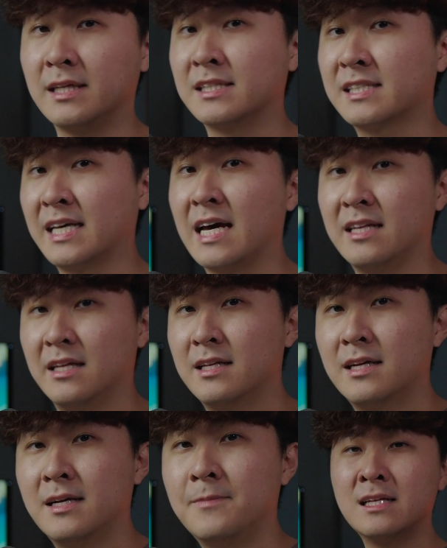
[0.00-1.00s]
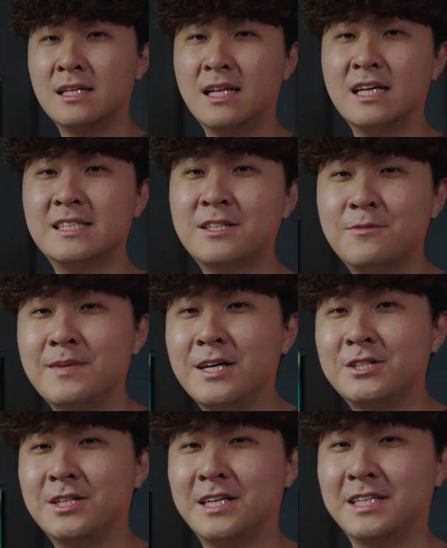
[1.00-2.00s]
and scan it. The last thing to
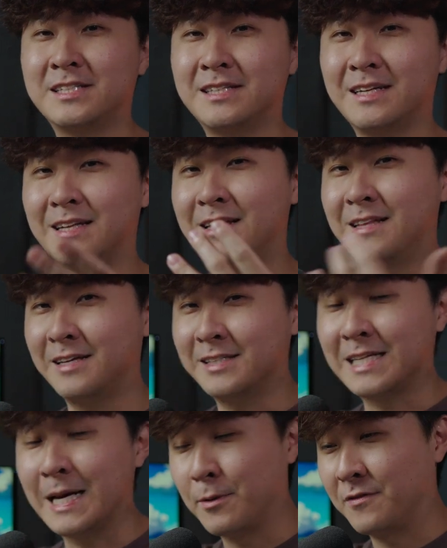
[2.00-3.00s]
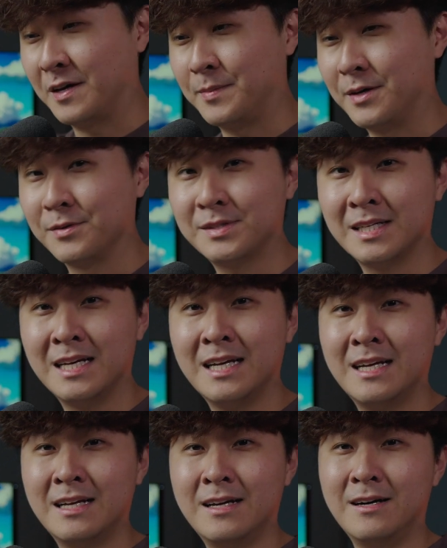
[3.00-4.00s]
mention is this of emails.
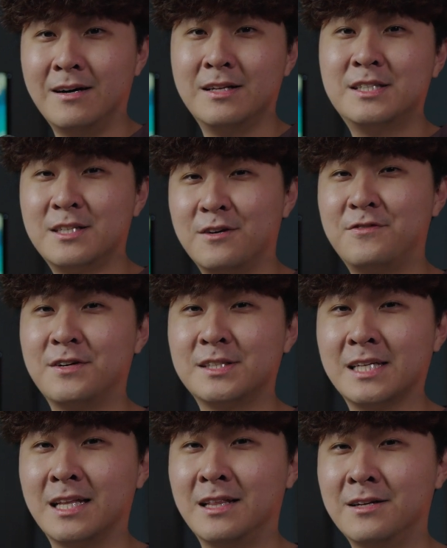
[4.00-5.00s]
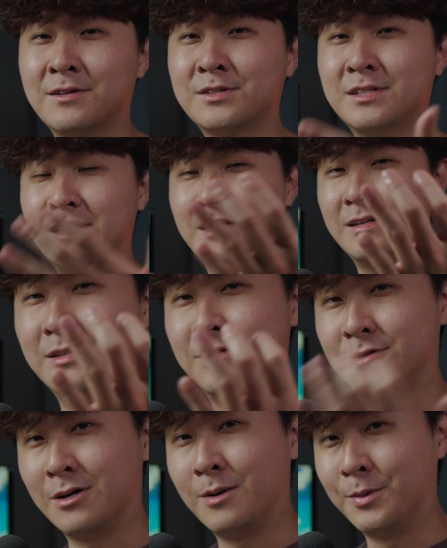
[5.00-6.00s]
On the surface, it looks
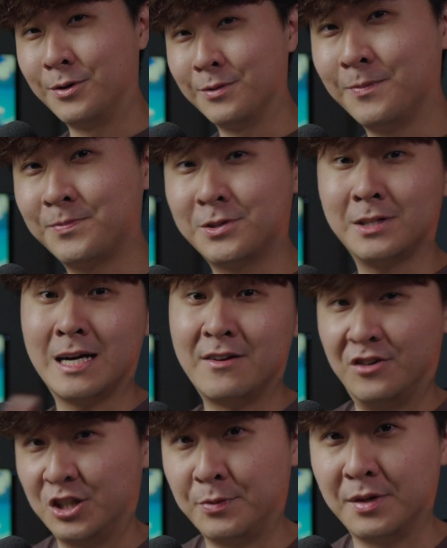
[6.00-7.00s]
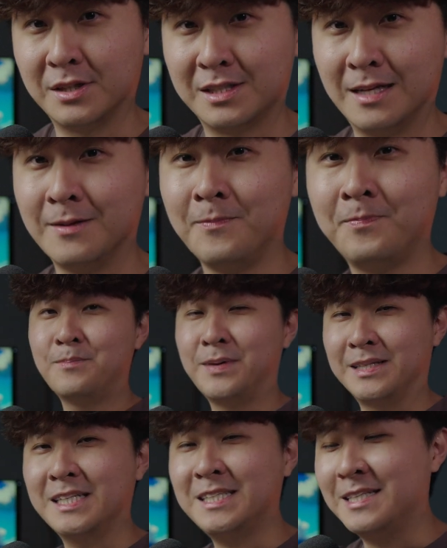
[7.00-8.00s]
normal to the average person,
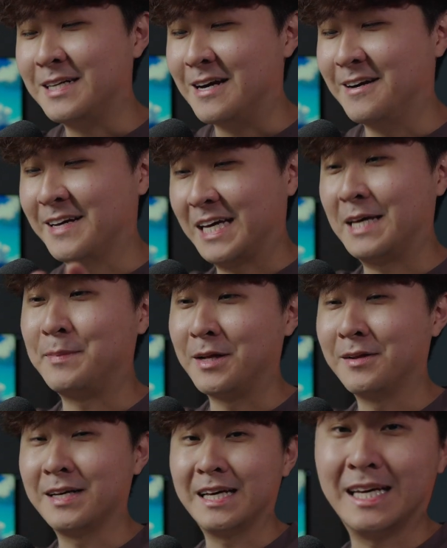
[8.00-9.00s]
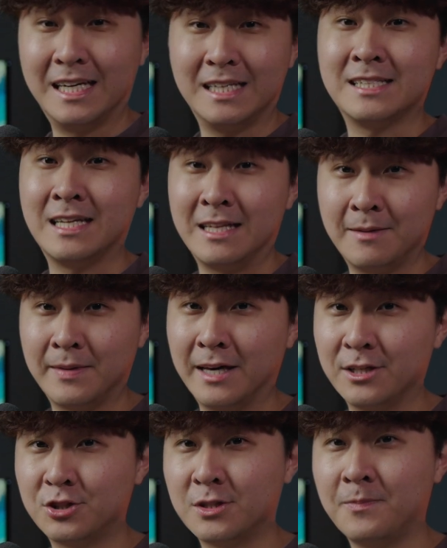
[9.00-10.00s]
but this entire email is an
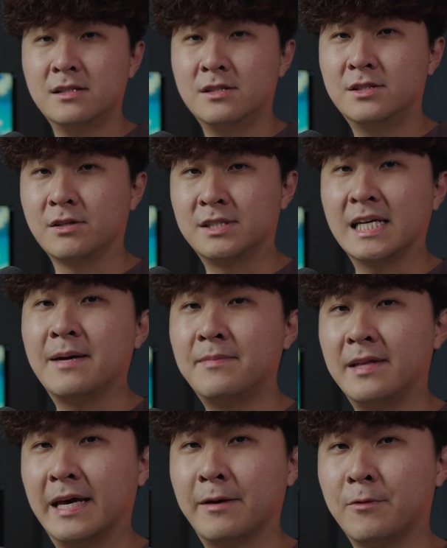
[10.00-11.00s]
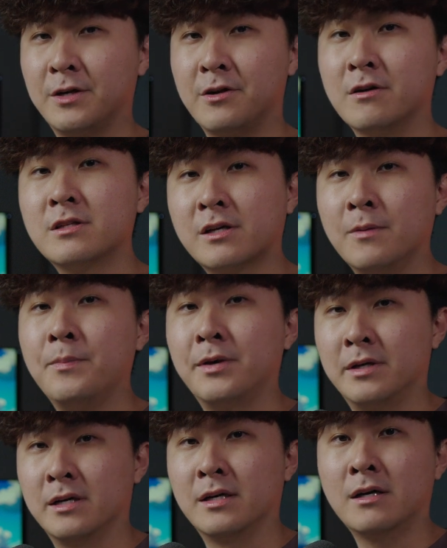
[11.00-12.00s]
image. So same thing, when you're on the
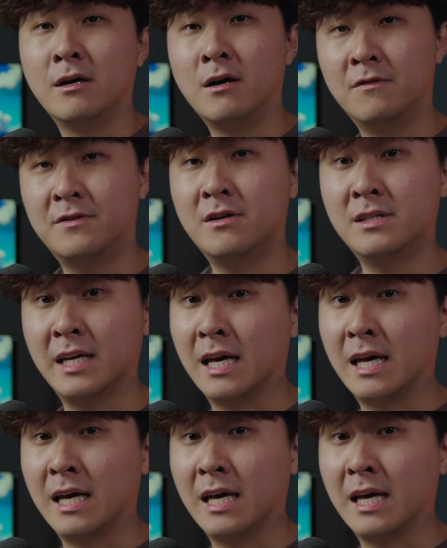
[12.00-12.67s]
computer, hover on the